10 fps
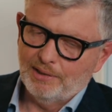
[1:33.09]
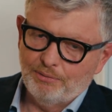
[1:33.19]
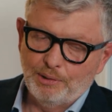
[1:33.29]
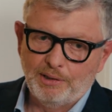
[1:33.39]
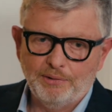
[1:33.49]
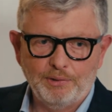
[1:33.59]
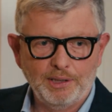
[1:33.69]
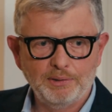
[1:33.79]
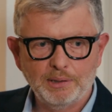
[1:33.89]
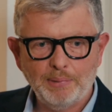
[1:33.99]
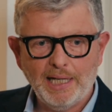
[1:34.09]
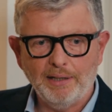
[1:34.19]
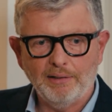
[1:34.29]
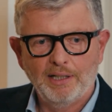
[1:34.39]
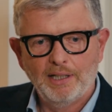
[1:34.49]
If we use a
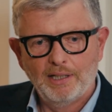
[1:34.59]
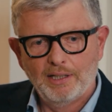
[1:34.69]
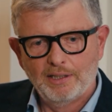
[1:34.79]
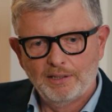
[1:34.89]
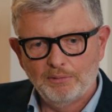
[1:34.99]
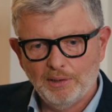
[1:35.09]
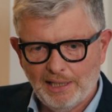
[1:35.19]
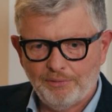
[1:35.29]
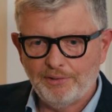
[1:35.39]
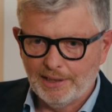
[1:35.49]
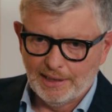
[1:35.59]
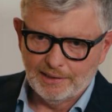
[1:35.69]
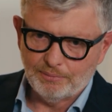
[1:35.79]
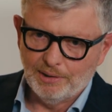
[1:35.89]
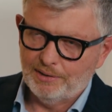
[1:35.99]
bank, we'll have 3
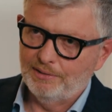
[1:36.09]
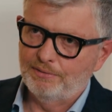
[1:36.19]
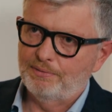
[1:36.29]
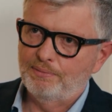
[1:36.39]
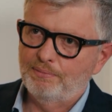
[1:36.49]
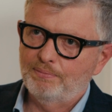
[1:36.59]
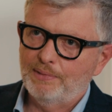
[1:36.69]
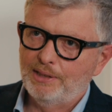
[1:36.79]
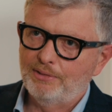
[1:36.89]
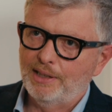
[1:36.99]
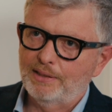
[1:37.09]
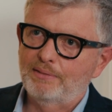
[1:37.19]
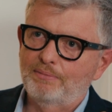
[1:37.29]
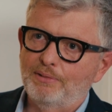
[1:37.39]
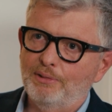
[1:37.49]
years worth of interest
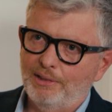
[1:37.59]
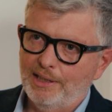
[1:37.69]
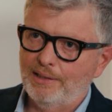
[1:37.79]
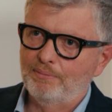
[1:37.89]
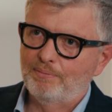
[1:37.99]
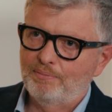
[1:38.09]
already